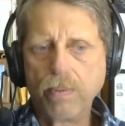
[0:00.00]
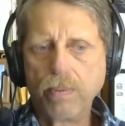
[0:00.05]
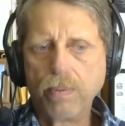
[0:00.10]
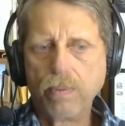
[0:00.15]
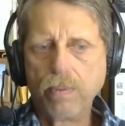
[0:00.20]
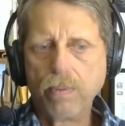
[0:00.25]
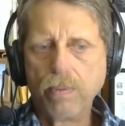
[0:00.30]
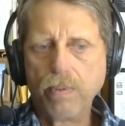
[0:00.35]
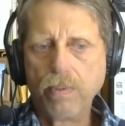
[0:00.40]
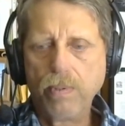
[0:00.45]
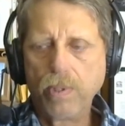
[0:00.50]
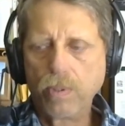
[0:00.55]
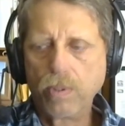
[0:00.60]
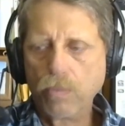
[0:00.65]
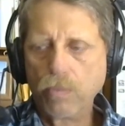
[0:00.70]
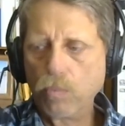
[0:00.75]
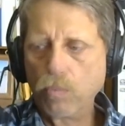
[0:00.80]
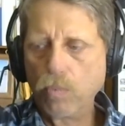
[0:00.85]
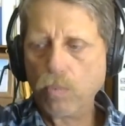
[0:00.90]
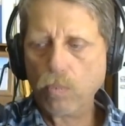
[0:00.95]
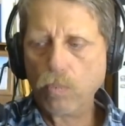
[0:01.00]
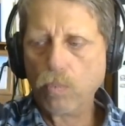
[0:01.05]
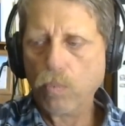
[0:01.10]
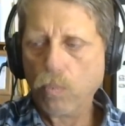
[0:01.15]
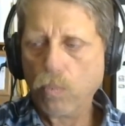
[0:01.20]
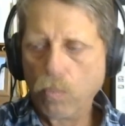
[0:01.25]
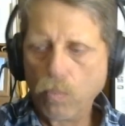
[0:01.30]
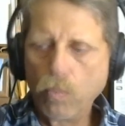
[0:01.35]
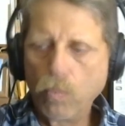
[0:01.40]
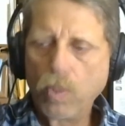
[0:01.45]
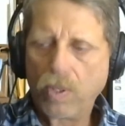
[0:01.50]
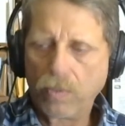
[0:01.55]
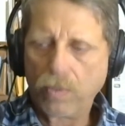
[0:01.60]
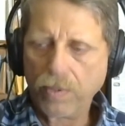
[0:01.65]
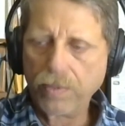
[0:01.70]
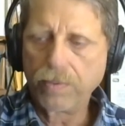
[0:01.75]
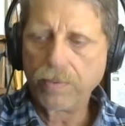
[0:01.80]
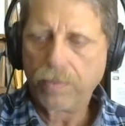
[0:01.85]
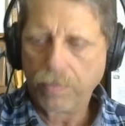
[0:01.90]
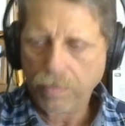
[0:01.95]
And they go, well,
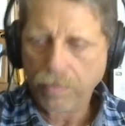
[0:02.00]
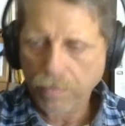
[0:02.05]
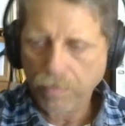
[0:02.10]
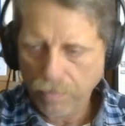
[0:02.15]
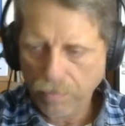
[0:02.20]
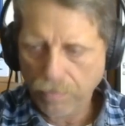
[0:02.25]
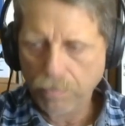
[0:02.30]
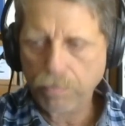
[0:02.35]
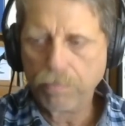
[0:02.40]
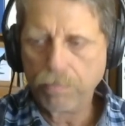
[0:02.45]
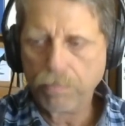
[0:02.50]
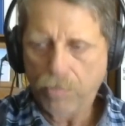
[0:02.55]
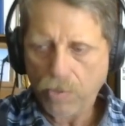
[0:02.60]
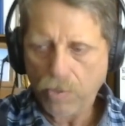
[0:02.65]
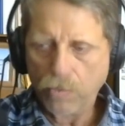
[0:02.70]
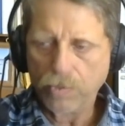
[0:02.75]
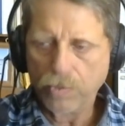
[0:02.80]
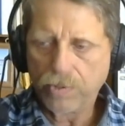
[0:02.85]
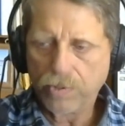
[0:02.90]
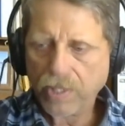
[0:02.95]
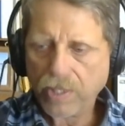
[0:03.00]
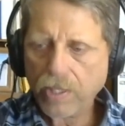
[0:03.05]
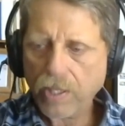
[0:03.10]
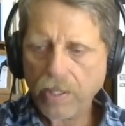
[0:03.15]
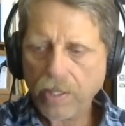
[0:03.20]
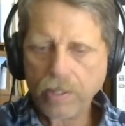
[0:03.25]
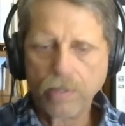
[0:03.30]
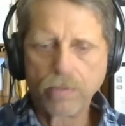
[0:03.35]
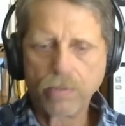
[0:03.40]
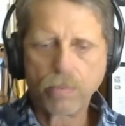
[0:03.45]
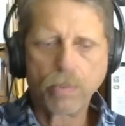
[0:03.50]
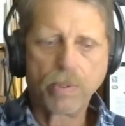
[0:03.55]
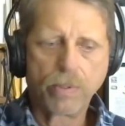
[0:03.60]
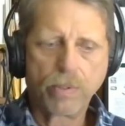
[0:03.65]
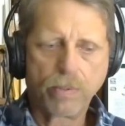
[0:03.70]
going psychotic is worse.